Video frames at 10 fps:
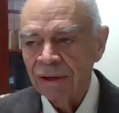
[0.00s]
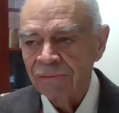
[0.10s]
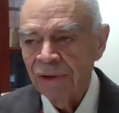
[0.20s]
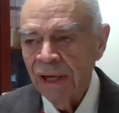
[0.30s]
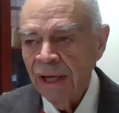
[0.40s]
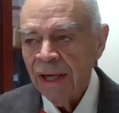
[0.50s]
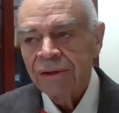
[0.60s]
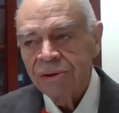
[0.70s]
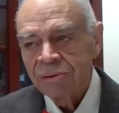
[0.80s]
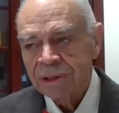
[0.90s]
it
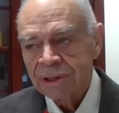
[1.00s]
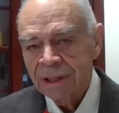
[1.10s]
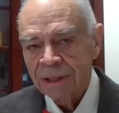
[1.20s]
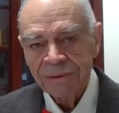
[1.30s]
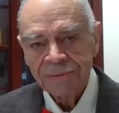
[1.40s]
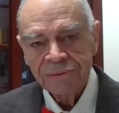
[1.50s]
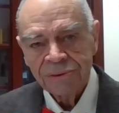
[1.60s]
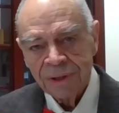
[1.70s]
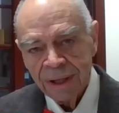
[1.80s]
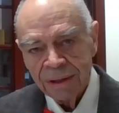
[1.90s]
usually lists the
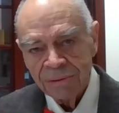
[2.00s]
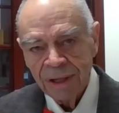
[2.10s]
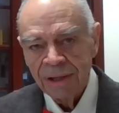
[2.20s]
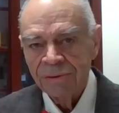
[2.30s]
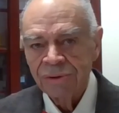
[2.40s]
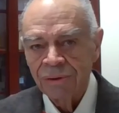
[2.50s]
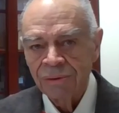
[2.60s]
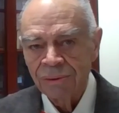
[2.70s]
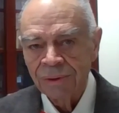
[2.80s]
head of household,